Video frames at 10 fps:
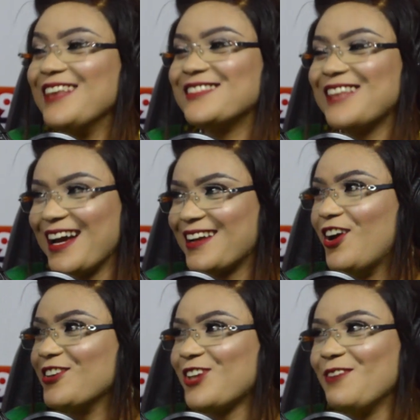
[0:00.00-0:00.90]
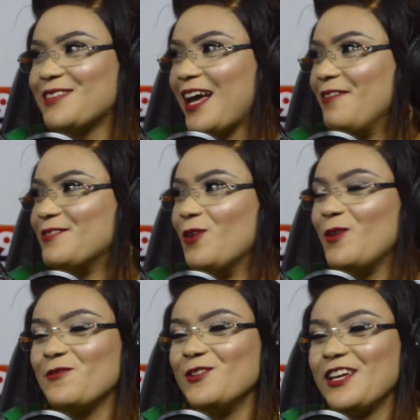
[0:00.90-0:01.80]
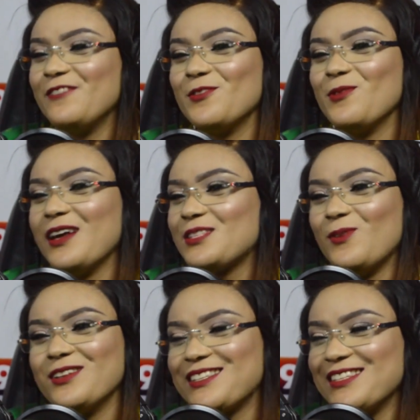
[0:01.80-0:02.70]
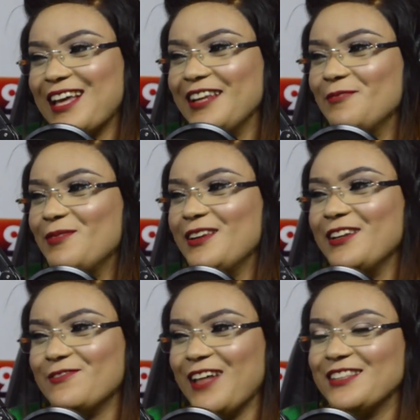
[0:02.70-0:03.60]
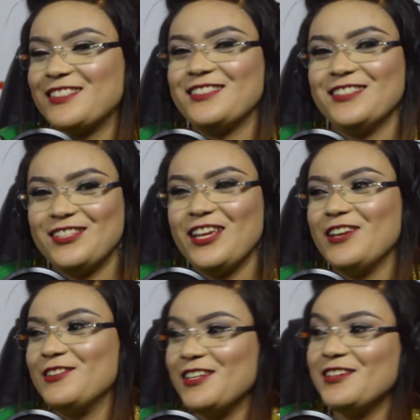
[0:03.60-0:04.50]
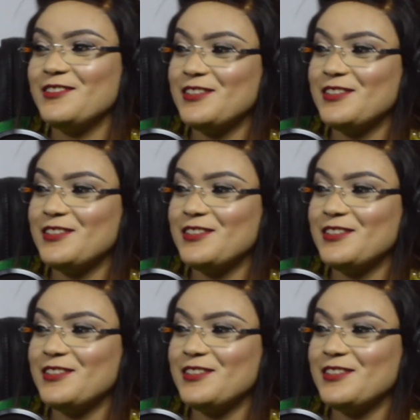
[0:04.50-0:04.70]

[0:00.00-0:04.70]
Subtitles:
Exactly. Or sometimes they even give the responses that they believe that the